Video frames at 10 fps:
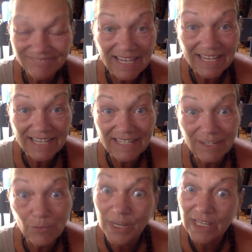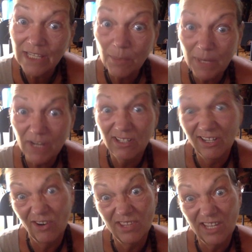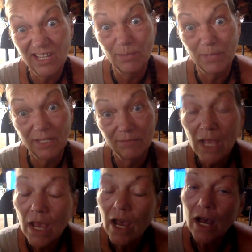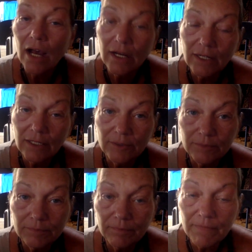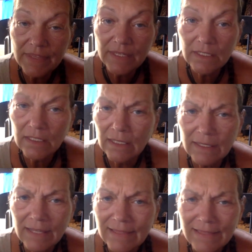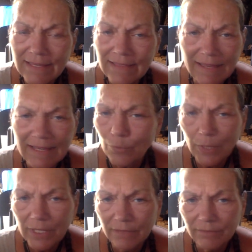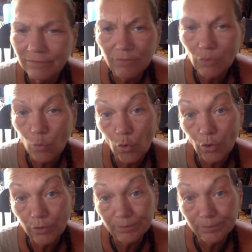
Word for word: and we apparently are the enemy, um, then they think they can win the war.